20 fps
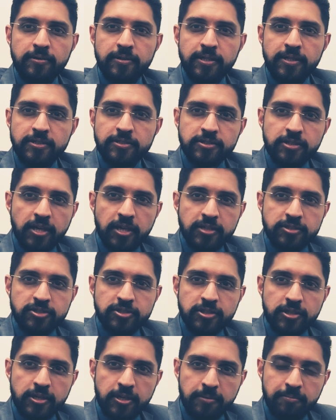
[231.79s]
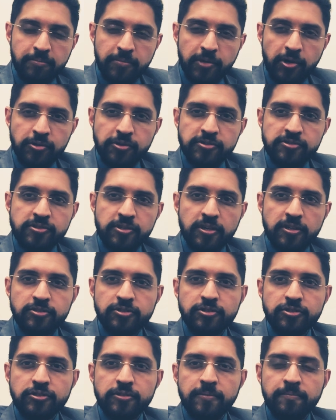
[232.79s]
the search term or the
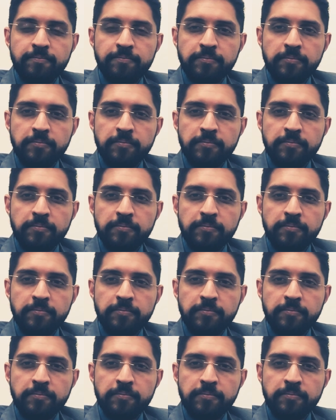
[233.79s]
search